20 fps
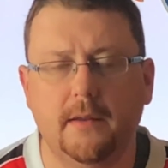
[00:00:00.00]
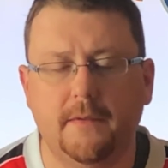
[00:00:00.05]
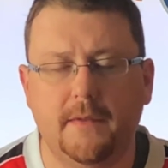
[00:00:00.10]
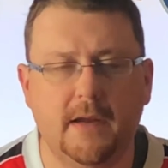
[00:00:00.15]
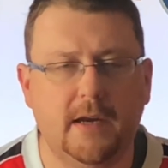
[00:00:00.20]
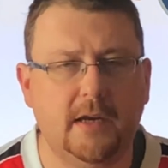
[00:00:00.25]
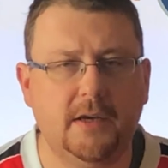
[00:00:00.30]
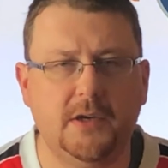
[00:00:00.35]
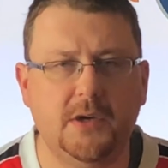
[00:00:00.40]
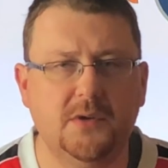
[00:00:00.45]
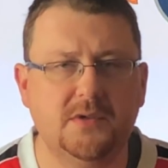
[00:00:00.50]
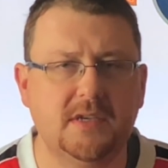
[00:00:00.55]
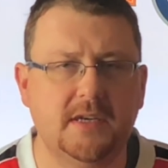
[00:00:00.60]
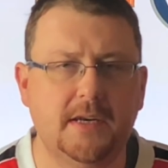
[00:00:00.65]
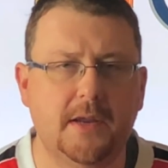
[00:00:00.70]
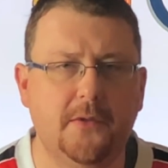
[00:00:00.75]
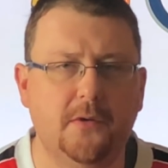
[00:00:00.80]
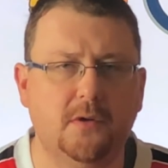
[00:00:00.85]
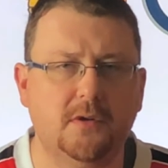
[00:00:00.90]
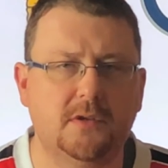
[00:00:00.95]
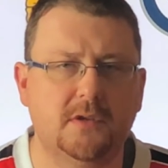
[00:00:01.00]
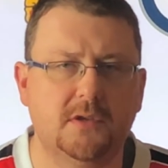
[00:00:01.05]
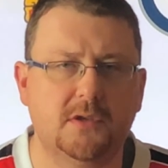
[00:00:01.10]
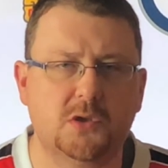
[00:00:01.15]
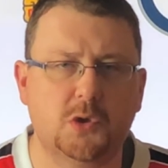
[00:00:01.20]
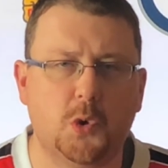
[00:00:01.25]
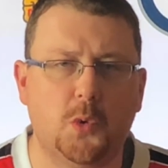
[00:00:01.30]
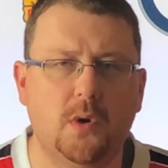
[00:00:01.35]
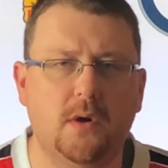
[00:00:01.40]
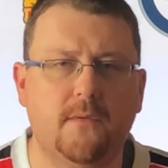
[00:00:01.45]
They could use another
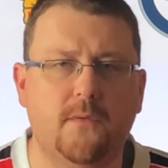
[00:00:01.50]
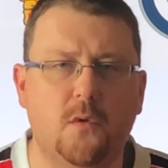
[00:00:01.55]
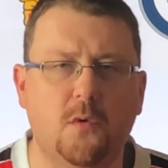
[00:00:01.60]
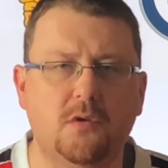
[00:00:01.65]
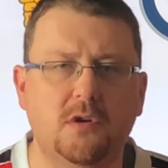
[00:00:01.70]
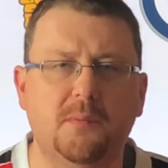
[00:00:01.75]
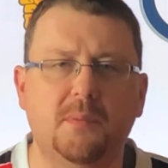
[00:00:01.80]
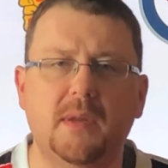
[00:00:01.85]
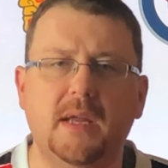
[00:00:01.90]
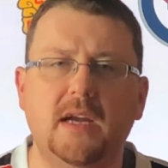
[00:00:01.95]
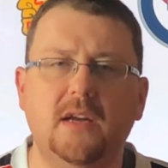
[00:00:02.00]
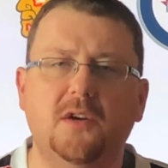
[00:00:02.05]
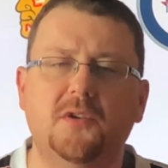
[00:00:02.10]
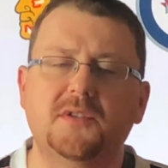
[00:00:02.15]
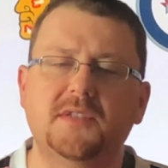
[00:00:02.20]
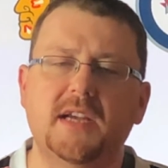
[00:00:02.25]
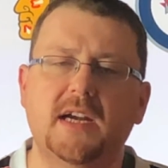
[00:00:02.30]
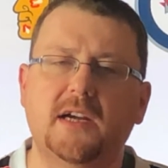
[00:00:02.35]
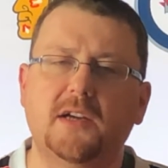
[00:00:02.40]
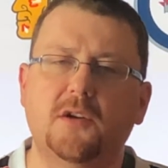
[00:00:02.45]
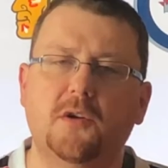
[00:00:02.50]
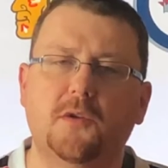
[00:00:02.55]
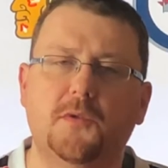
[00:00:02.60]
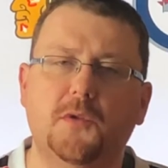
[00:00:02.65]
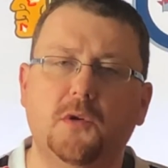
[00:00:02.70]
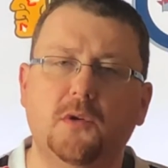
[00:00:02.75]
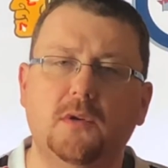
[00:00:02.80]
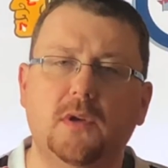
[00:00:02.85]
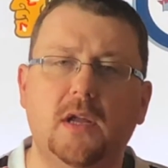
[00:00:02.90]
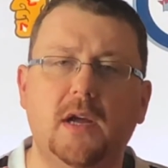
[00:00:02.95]
scoring forward to play on their second or
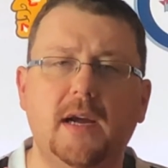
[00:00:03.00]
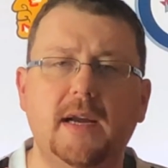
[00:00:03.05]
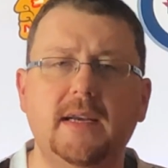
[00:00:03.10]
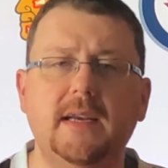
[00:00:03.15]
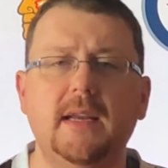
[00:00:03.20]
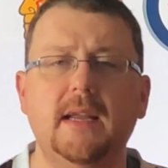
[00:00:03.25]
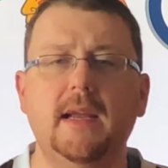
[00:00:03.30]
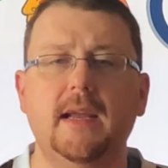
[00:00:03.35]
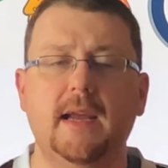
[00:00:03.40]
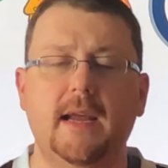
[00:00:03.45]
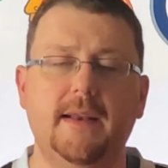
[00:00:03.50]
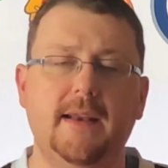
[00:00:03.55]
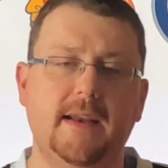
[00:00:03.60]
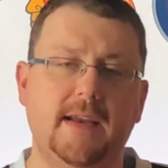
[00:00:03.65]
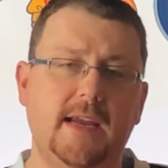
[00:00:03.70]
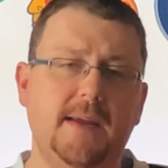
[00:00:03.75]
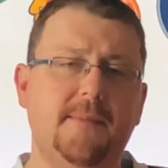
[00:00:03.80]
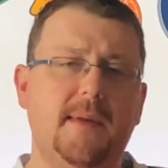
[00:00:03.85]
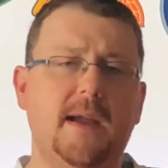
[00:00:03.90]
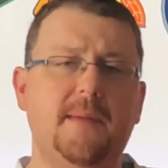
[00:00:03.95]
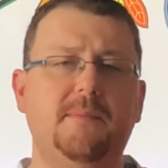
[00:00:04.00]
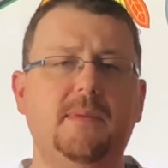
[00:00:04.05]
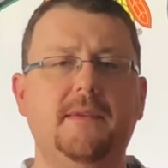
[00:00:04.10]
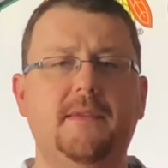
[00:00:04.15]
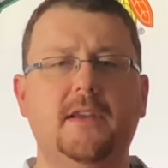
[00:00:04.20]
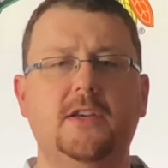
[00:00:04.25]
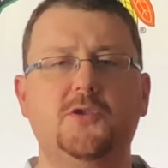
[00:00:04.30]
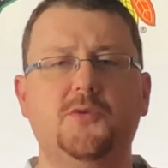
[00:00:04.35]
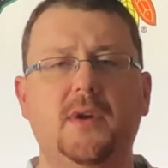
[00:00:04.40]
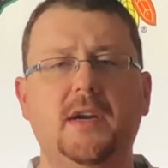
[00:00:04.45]
third line, and that he might be
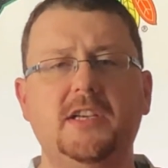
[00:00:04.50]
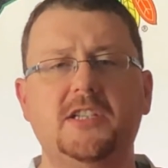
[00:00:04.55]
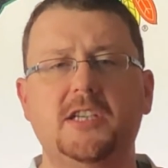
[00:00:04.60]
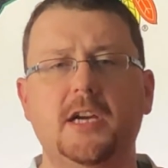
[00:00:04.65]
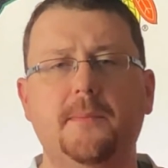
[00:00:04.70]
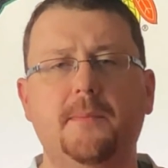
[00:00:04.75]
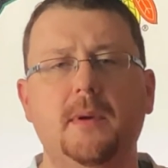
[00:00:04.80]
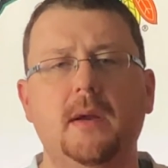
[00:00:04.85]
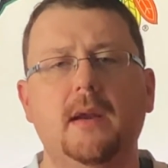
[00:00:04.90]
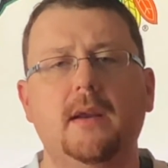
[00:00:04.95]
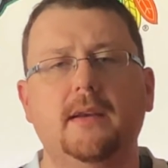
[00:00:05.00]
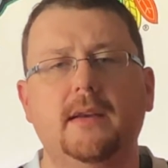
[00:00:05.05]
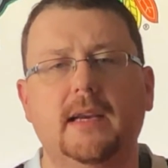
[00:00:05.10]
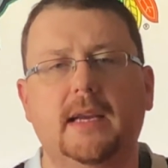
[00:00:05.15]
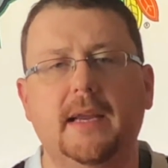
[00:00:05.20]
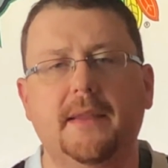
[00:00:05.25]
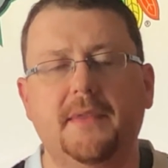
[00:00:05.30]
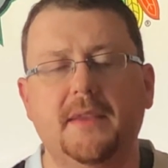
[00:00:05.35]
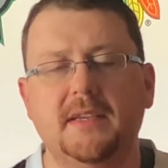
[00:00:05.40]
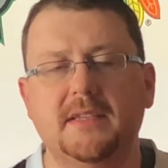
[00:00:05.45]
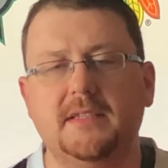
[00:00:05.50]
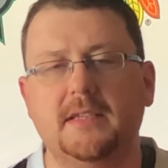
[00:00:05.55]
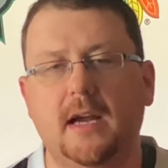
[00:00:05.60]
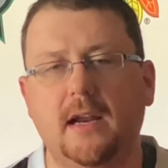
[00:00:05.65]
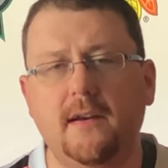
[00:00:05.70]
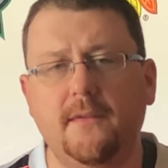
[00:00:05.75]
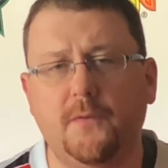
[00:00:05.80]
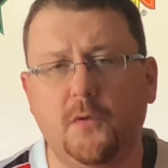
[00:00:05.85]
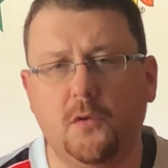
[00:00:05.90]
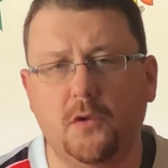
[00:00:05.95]
the trade chip to get this
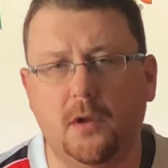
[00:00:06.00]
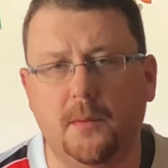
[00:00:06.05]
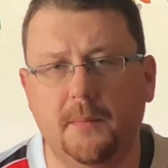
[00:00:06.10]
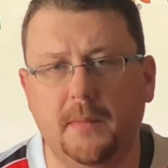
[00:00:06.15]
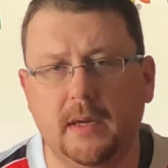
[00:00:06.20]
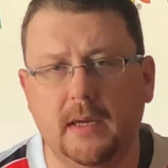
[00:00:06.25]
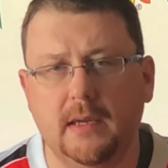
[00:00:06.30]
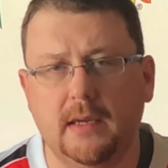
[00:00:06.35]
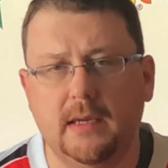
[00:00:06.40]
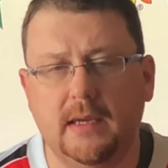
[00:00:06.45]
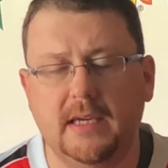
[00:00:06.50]
done for them.